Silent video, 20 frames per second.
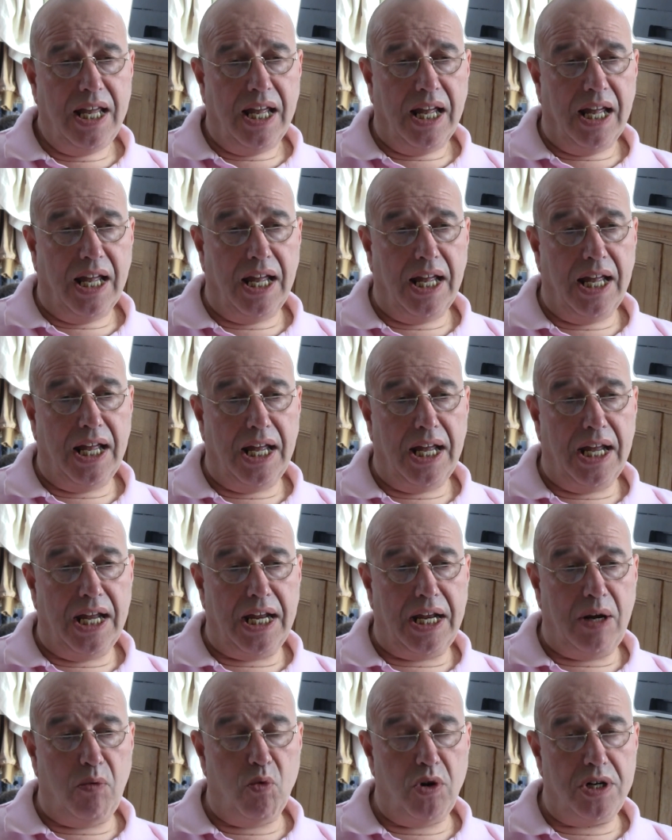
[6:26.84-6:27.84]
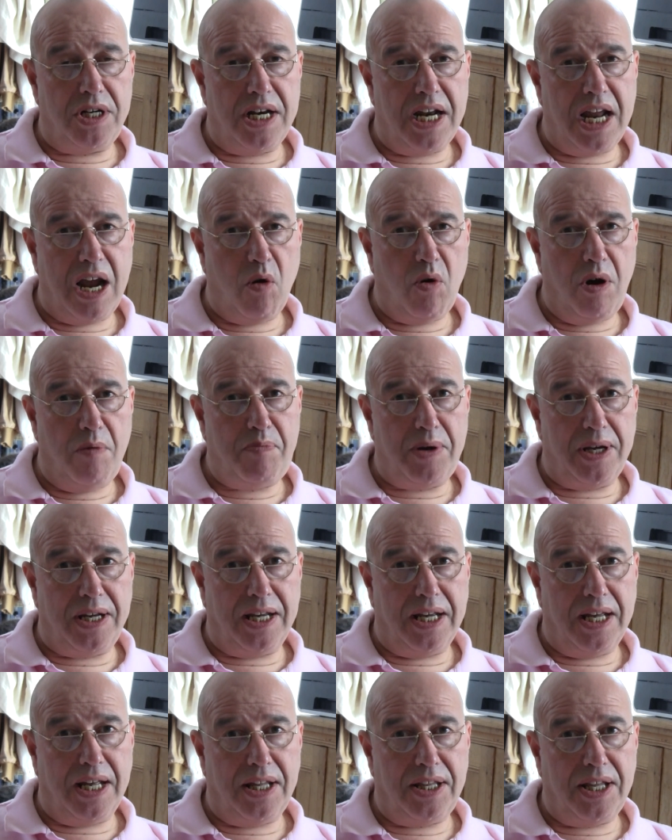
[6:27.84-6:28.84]
Uh, it would now
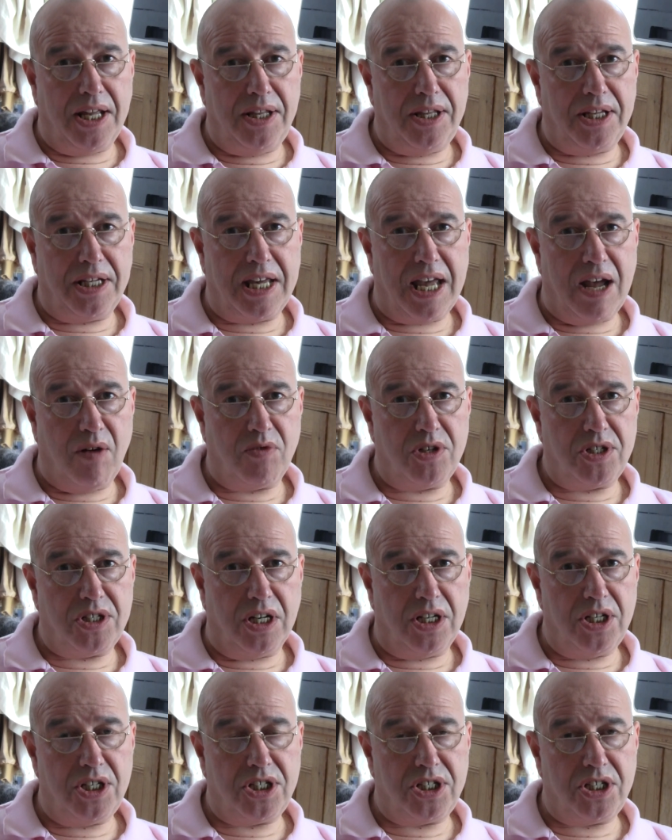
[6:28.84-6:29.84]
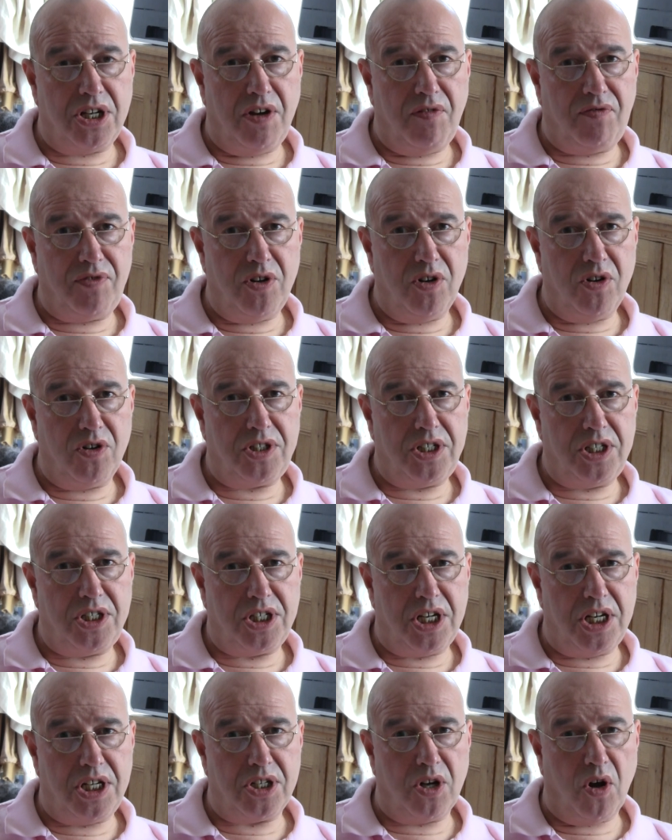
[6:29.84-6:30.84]
appear that the council has served
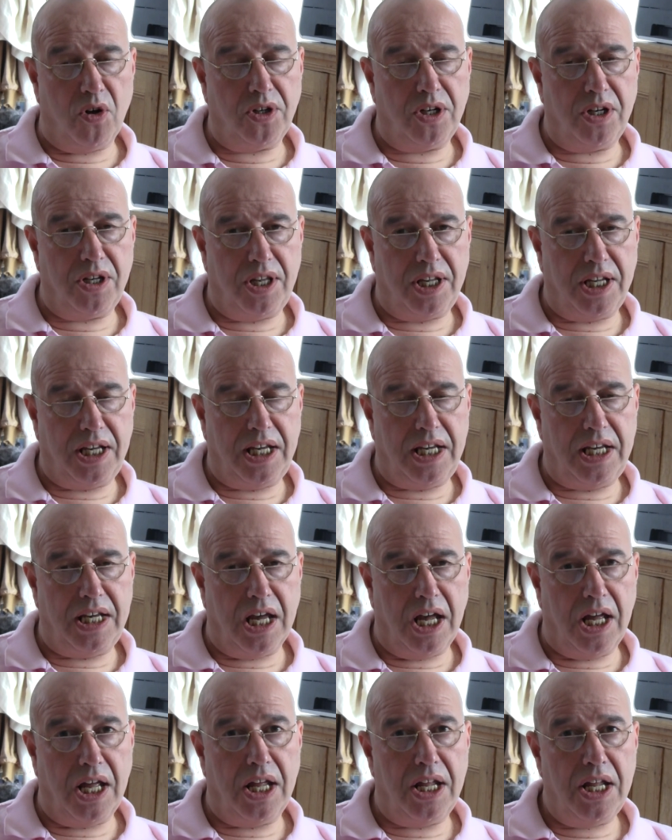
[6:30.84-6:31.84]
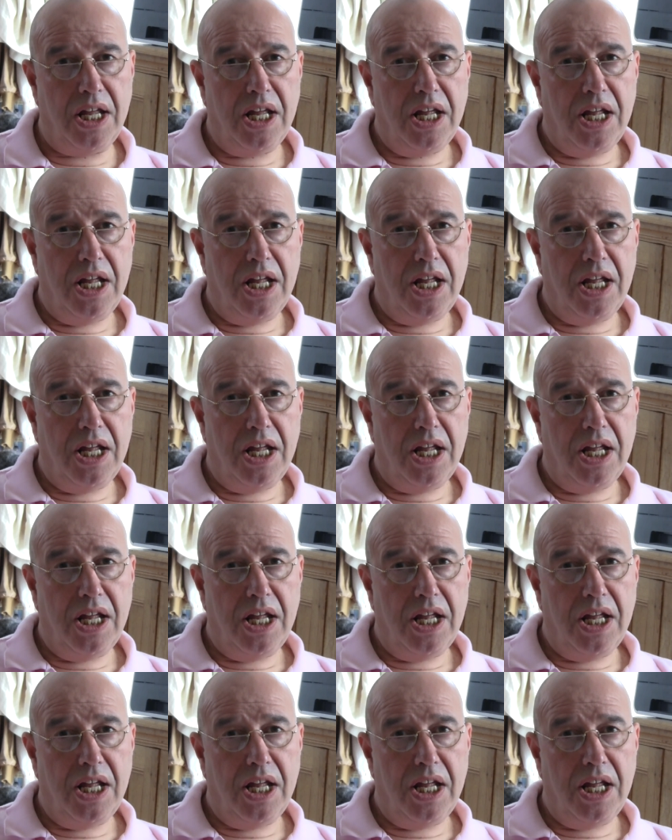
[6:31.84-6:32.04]
notices on the,